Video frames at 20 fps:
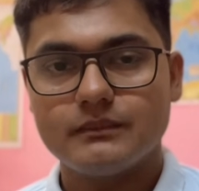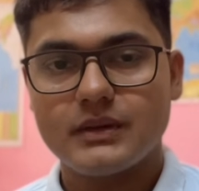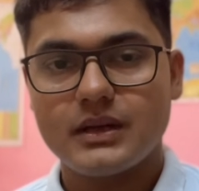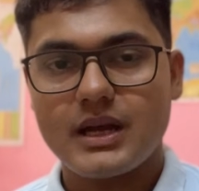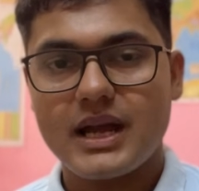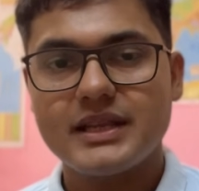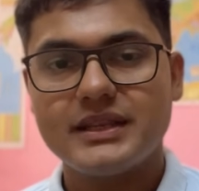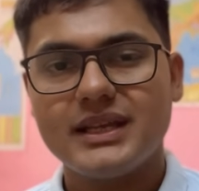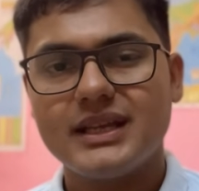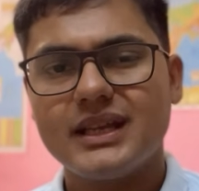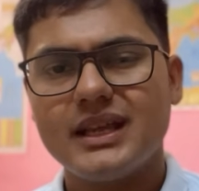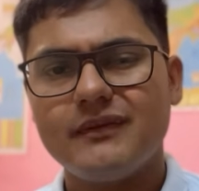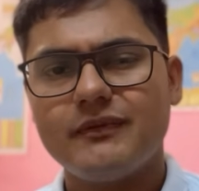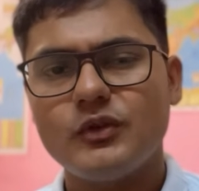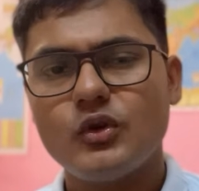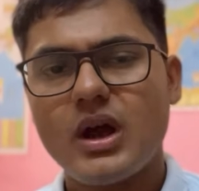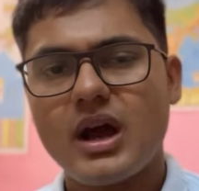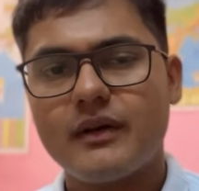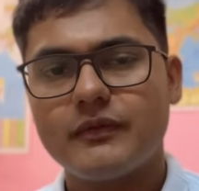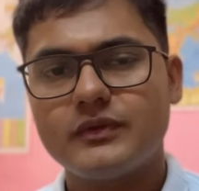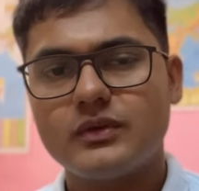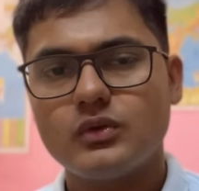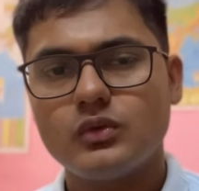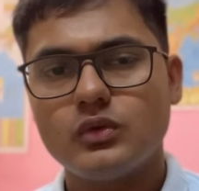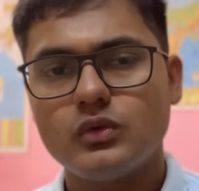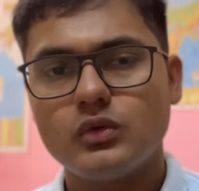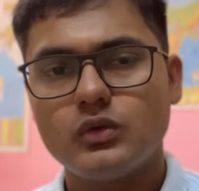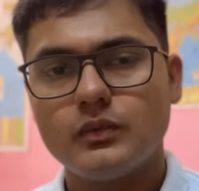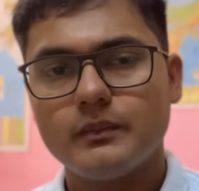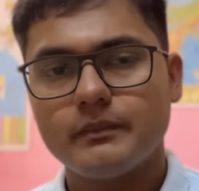I think if you have
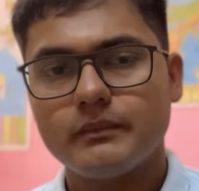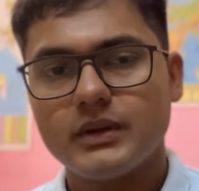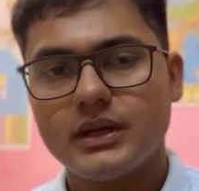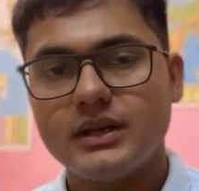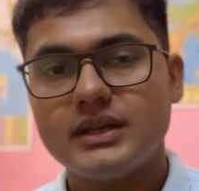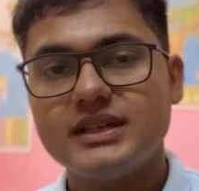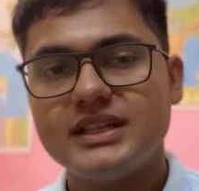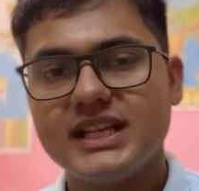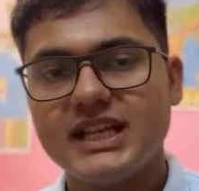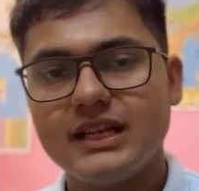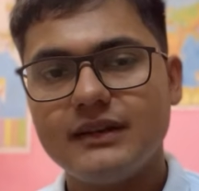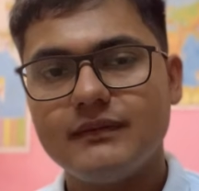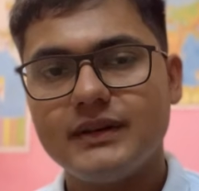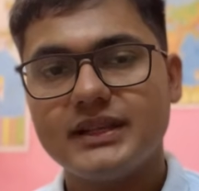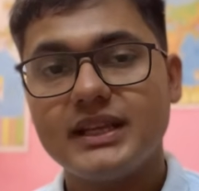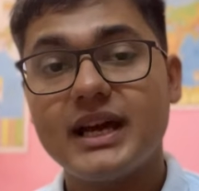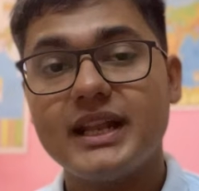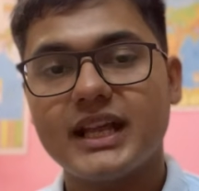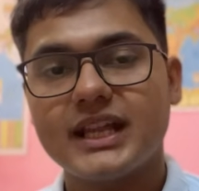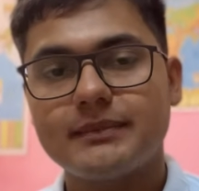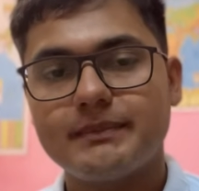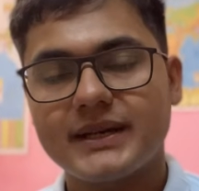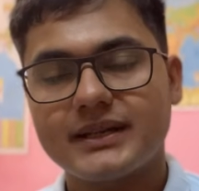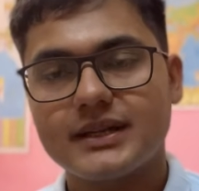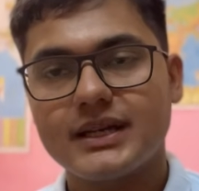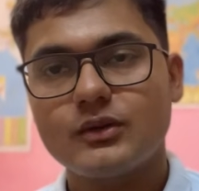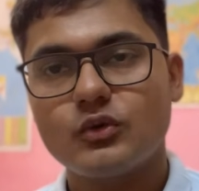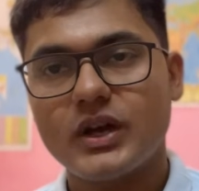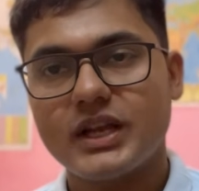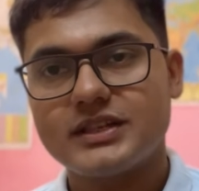to deal with
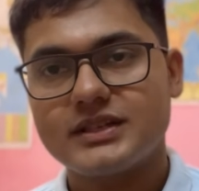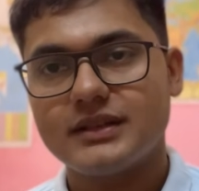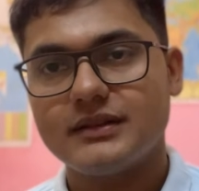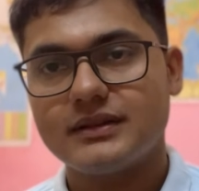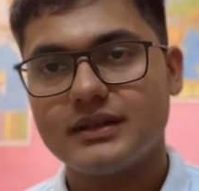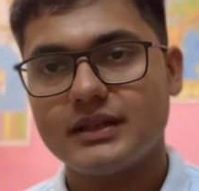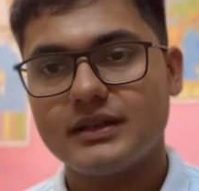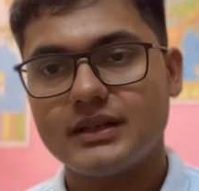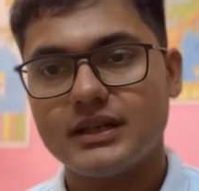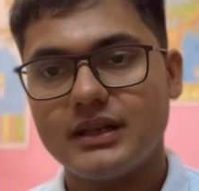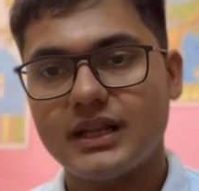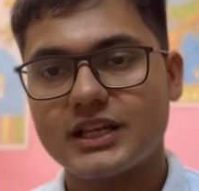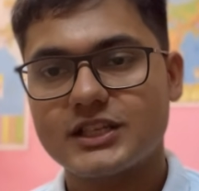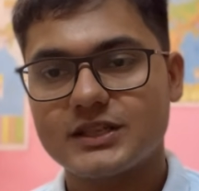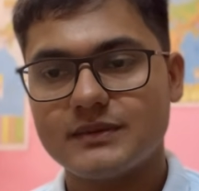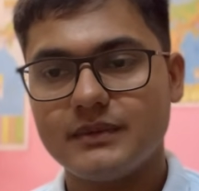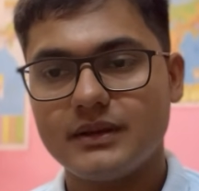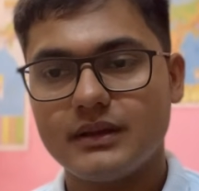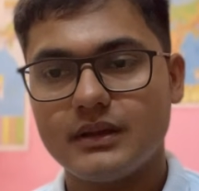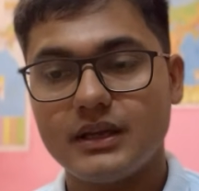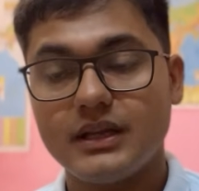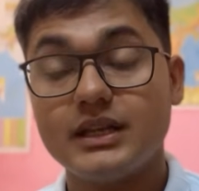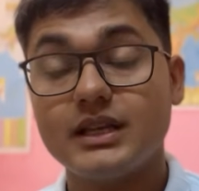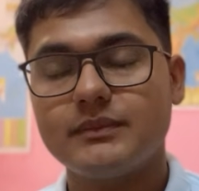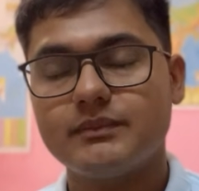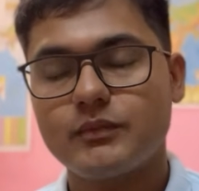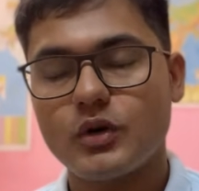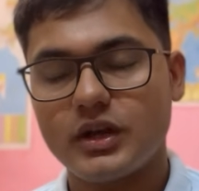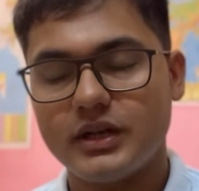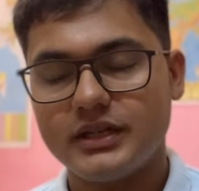unexpected questions
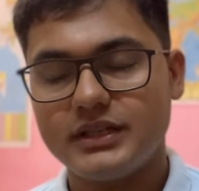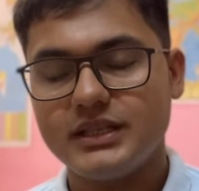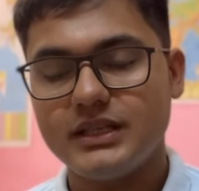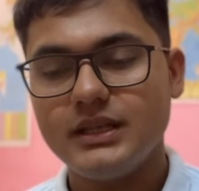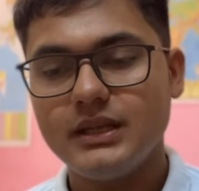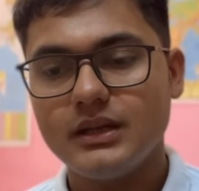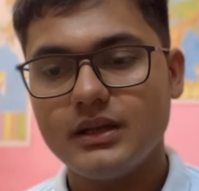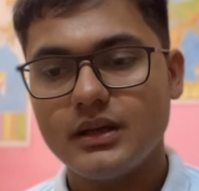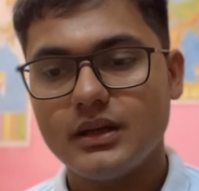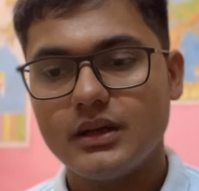in polity,